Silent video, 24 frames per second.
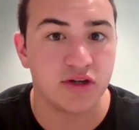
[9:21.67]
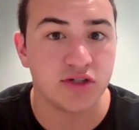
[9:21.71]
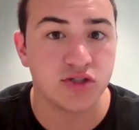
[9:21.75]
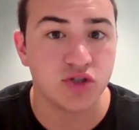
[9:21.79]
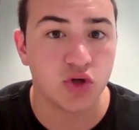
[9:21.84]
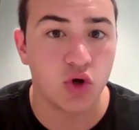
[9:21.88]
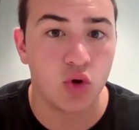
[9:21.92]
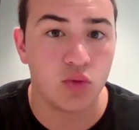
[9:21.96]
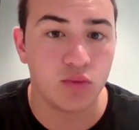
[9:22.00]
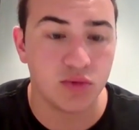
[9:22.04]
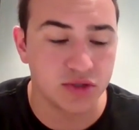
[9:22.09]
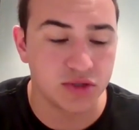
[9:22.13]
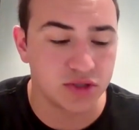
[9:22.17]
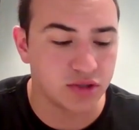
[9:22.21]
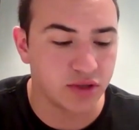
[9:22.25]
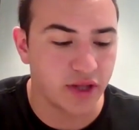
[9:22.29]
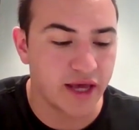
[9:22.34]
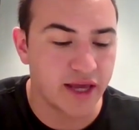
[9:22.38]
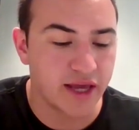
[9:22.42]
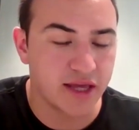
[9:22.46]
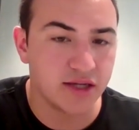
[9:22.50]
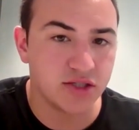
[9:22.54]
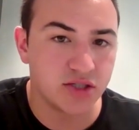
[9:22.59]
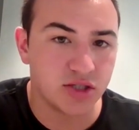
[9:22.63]
It's almost
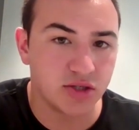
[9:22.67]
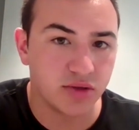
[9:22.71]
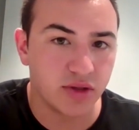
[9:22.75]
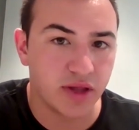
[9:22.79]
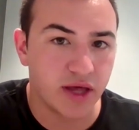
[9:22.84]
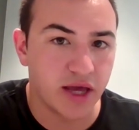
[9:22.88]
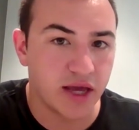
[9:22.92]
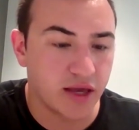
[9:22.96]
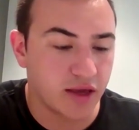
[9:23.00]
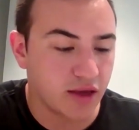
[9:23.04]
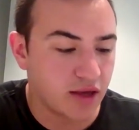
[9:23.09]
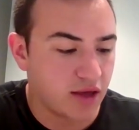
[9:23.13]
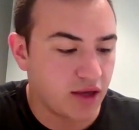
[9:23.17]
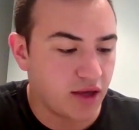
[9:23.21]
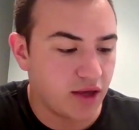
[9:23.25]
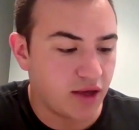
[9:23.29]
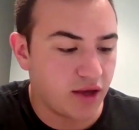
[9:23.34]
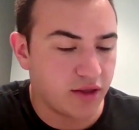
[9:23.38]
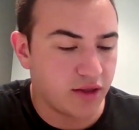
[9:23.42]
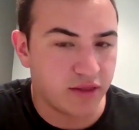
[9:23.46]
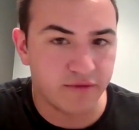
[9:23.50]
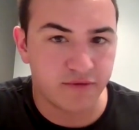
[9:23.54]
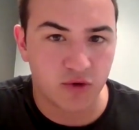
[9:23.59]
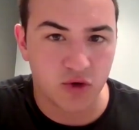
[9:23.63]
likened to like
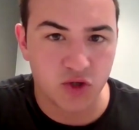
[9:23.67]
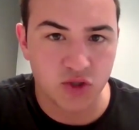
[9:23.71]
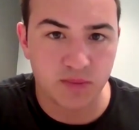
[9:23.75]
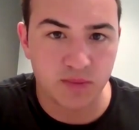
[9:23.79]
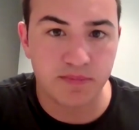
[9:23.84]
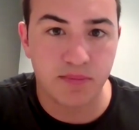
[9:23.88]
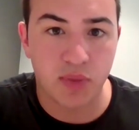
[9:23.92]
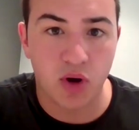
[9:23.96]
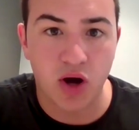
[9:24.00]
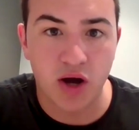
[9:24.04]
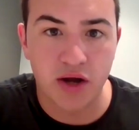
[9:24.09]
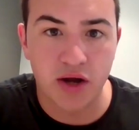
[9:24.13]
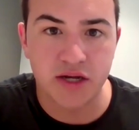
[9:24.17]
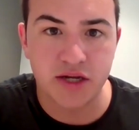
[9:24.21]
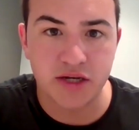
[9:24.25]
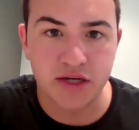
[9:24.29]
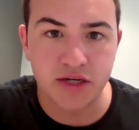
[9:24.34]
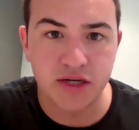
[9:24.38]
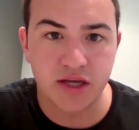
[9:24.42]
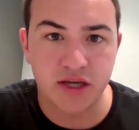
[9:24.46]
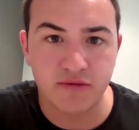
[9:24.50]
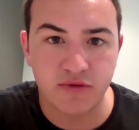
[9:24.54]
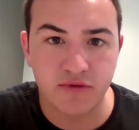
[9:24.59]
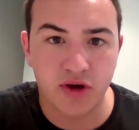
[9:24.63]
the first bond in
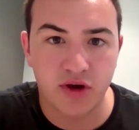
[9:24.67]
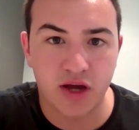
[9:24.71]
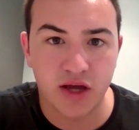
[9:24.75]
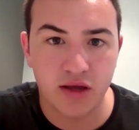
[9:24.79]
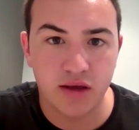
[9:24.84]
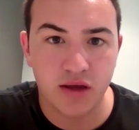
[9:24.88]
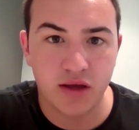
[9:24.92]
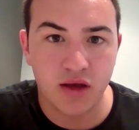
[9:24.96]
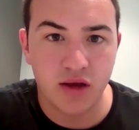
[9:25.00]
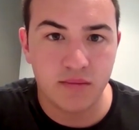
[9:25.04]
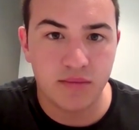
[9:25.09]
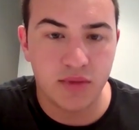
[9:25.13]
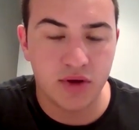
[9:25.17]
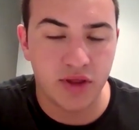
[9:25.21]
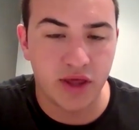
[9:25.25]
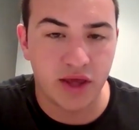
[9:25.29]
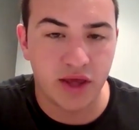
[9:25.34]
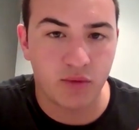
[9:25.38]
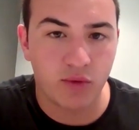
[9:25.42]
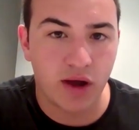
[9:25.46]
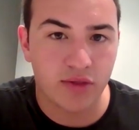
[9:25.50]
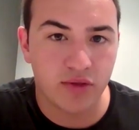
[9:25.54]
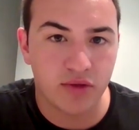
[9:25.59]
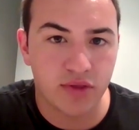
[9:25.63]
DeFi, but
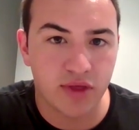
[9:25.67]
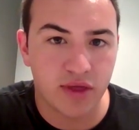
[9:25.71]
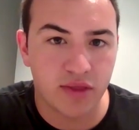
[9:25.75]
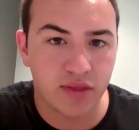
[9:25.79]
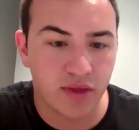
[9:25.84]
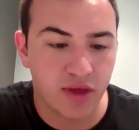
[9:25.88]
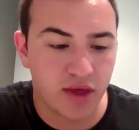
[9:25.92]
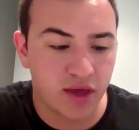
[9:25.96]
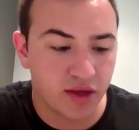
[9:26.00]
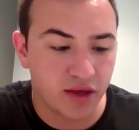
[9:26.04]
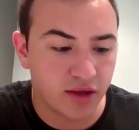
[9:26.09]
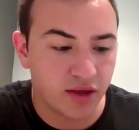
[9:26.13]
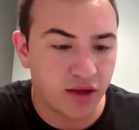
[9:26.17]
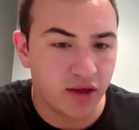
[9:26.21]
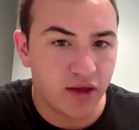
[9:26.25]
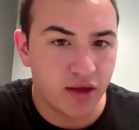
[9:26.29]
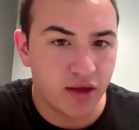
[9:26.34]
like rather than like